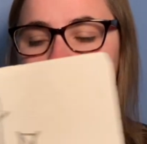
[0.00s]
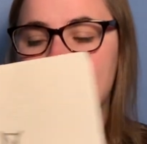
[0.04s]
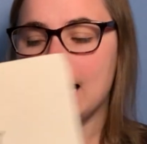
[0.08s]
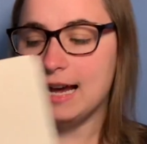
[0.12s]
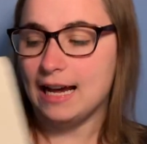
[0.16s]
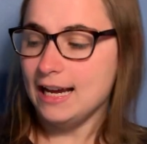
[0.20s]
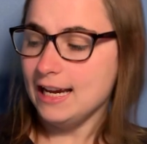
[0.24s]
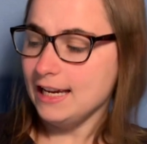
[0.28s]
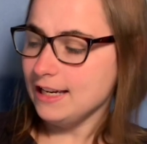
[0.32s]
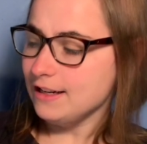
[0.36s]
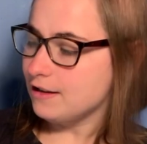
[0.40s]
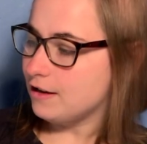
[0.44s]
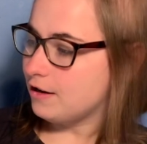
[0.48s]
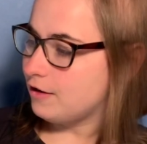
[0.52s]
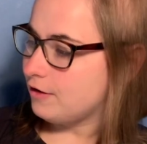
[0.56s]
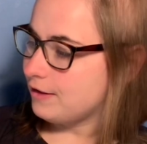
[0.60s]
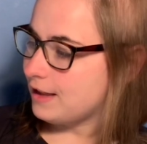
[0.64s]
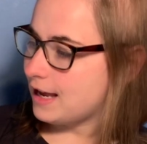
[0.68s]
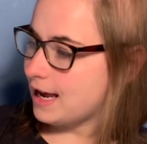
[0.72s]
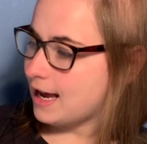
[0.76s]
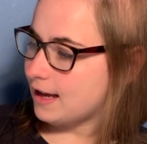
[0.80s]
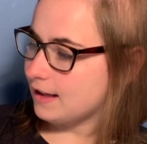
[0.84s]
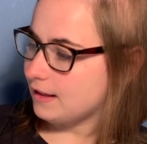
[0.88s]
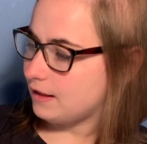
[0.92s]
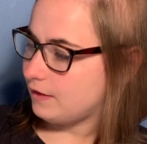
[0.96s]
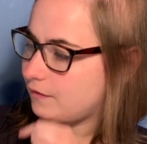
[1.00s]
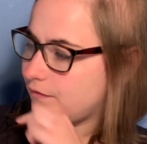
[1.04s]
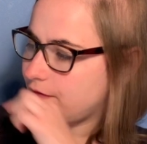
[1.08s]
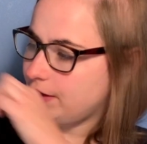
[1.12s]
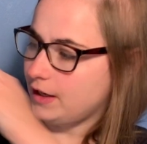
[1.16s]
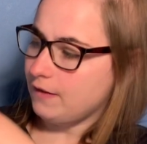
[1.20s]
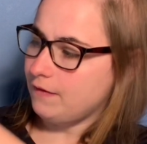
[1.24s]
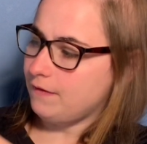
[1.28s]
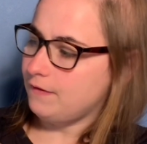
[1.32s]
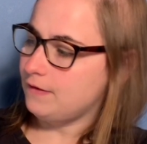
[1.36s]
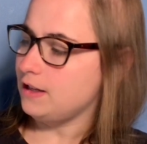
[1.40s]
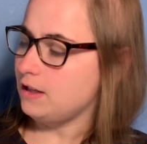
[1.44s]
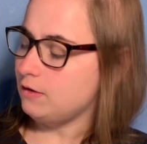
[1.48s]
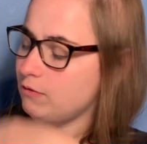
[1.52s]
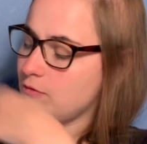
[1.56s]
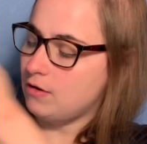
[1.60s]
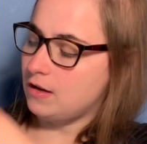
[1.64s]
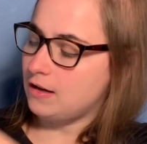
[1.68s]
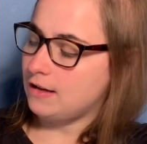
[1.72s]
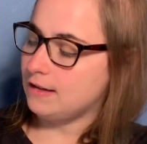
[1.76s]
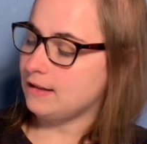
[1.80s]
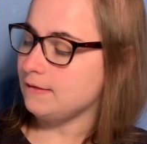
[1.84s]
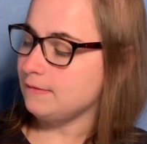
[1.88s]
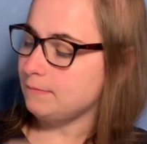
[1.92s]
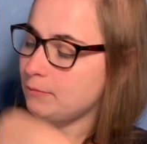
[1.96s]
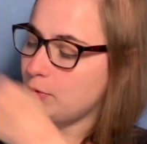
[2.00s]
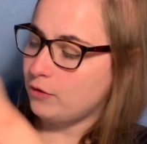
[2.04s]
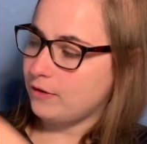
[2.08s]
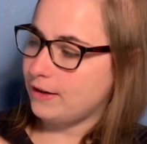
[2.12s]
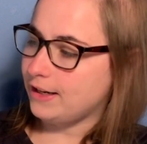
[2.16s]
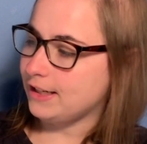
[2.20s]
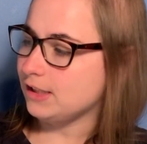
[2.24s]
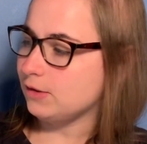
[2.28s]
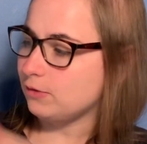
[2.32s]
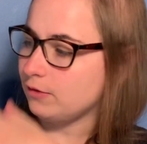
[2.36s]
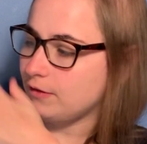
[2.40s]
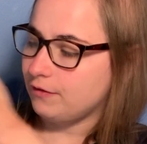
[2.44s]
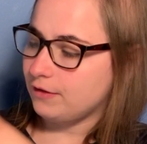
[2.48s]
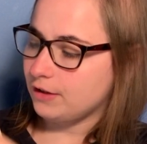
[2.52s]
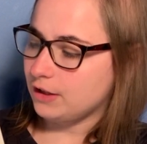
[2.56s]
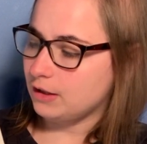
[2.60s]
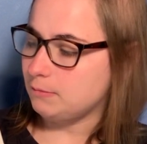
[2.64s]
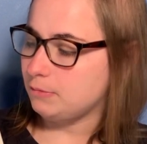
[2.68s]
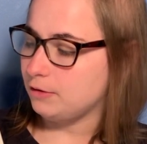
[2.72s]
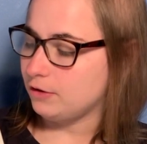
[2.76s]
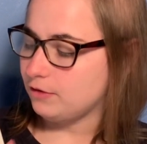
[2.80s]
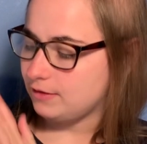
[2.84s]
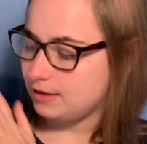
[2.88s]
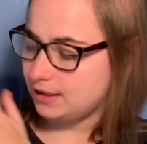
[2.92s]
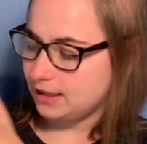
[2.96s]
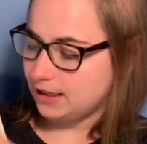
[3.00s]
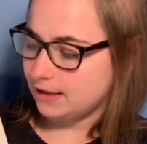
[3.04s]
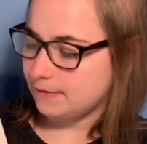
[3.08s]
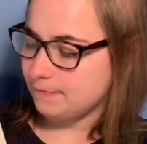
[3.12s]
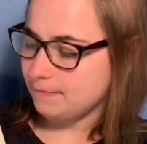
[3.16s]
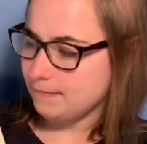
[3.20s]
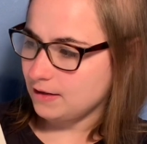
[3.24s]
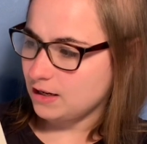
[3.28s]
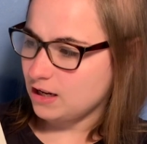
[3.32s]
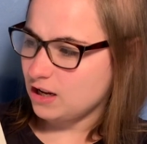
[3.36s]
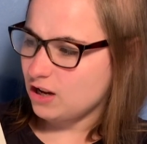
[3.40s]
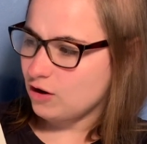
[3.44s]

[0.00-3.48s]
I know that 51 points were for the blue team.